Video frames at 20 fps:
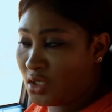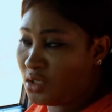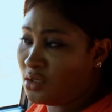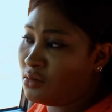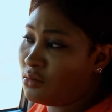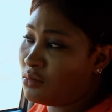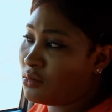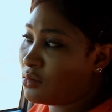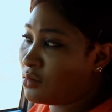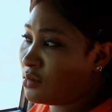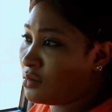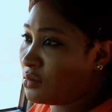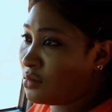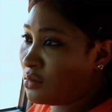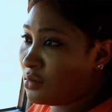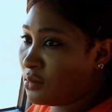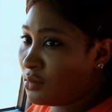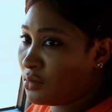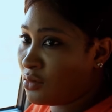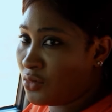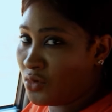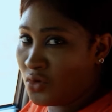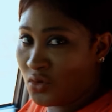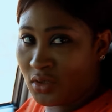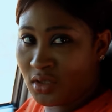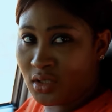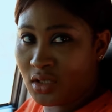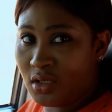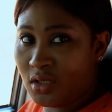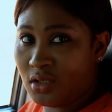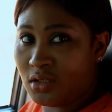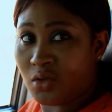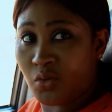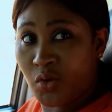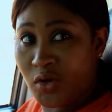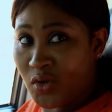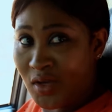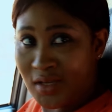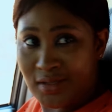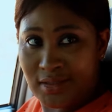You see, the
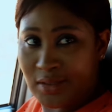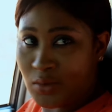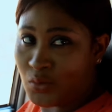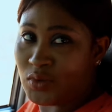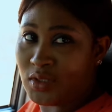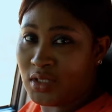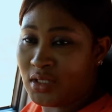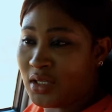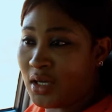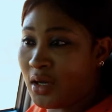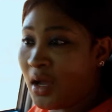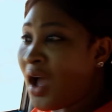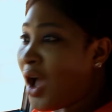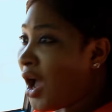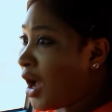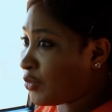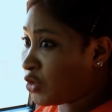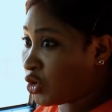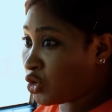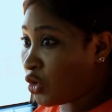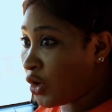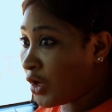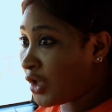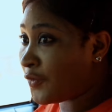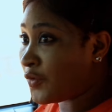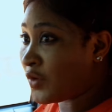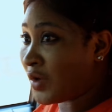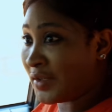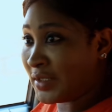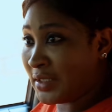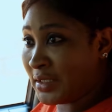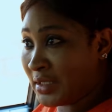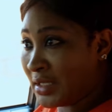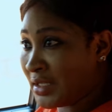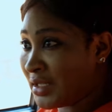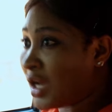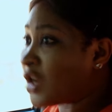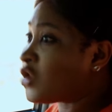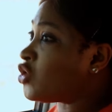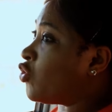way you are sounding now, I'm sure if you had
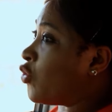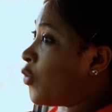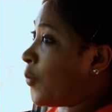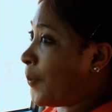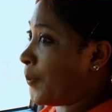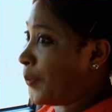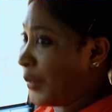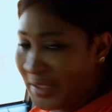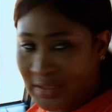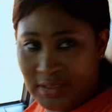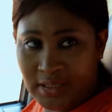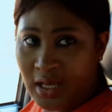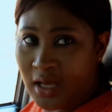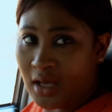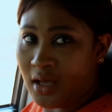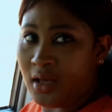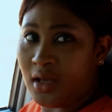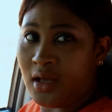seen her, you would beat her.